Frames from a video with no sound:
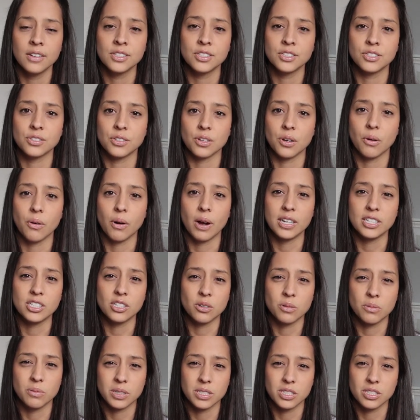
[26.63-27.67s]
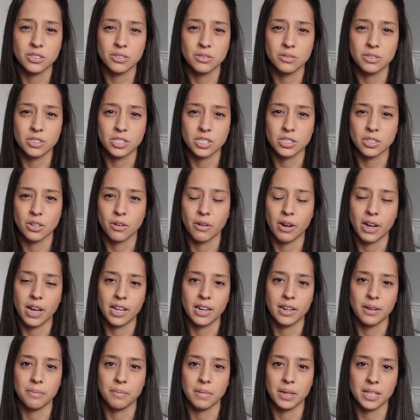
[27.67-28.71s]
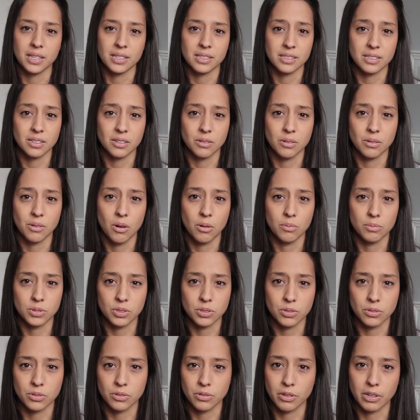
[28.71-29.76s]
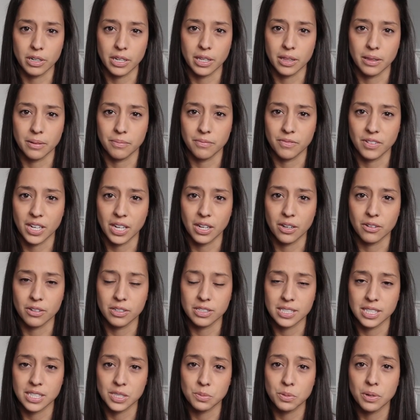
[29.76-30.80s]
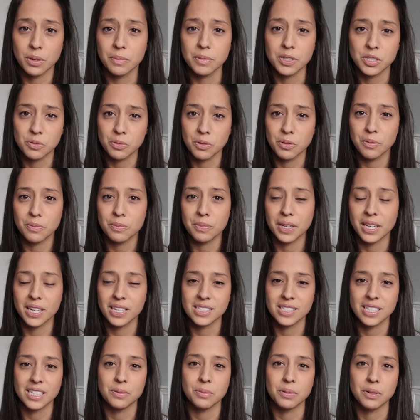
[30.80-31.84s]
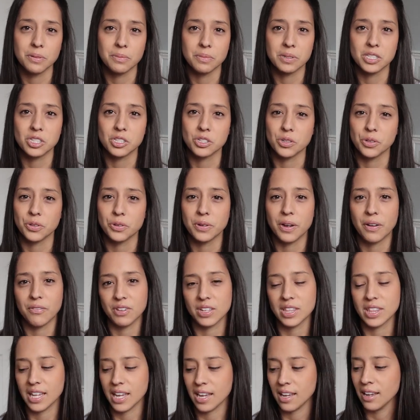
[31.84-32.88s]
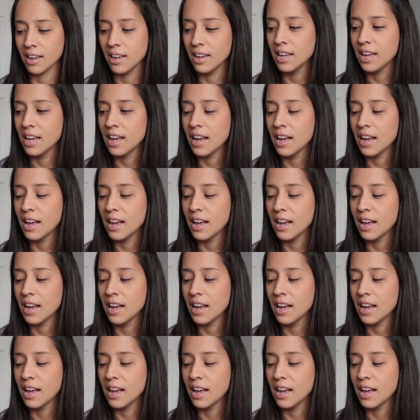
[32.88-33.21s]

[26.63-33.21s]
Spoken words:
So I don't want to just go ahead and make this a homeschool curriculum video because that's pretty much what it would be, because I'd pretty much show you everything.